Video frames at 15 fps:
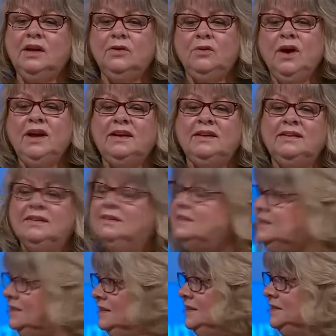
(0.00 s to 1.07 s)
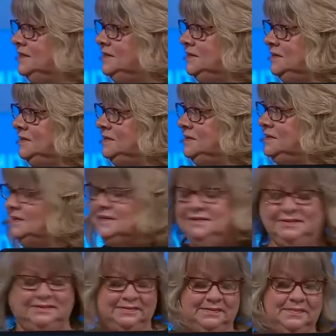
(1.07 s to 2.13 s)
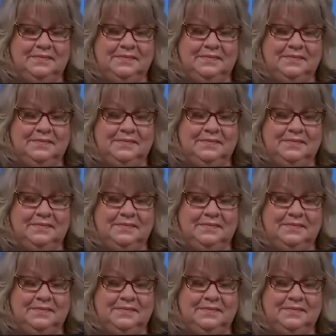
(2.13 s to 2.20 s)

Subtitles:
In this case, Luann has asked